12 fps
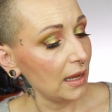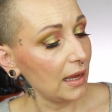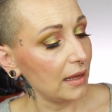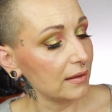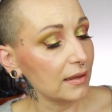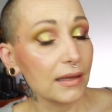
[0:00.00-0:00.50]

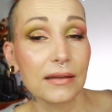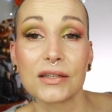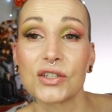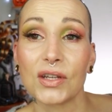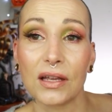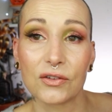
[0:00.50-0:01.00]
And in the
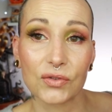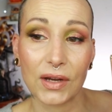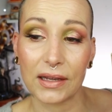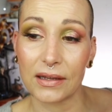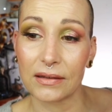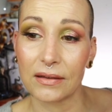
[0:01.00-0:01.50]
shade
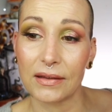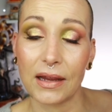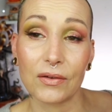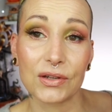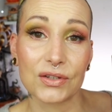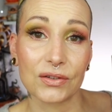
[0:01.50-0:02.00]
Dragon,
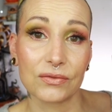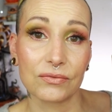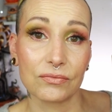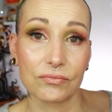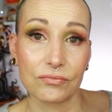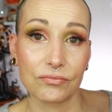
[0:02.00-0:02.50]
there is a
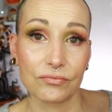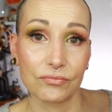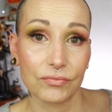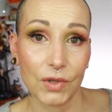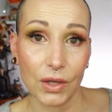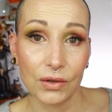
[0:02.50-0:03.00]

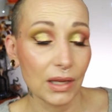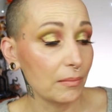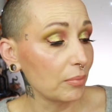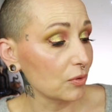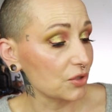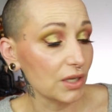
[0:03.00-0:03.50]
an
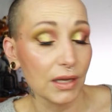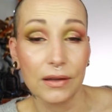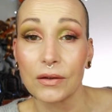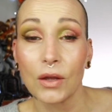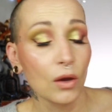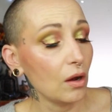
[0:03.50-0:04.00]

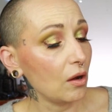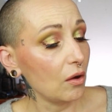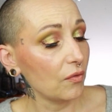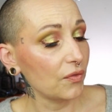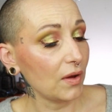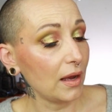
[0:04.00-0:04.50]
embossing
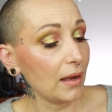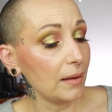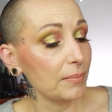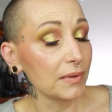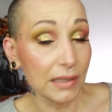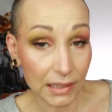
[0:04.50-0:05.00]
of, I
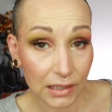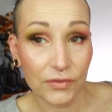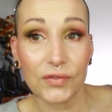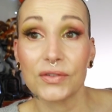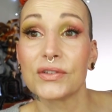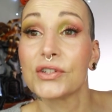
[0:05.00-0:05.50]

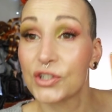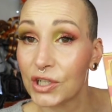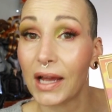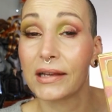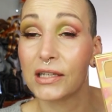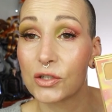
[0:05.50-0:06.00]
believe, the
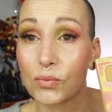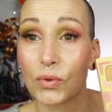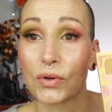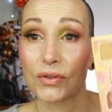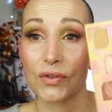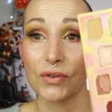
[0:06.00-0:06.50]
Chinese
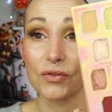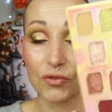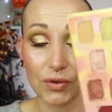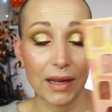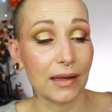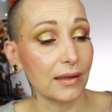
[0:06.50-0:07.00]
word
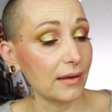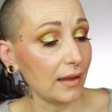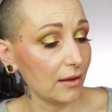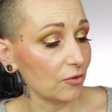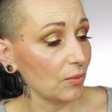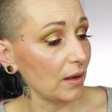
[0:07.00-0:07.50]
dragon
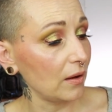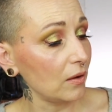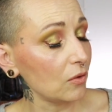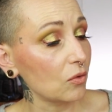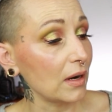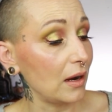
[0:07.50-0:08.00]
as
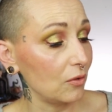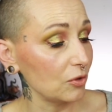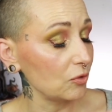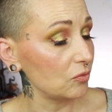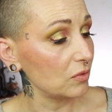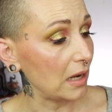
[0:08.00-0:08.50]
well, or how
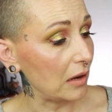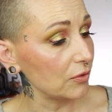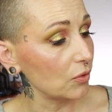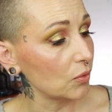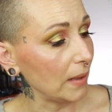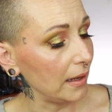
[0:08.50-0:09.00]
you, how
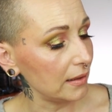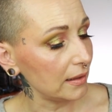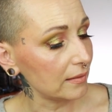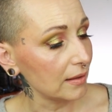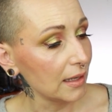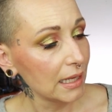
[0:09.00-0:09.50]
you write
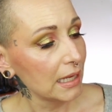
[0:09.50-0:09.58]
it.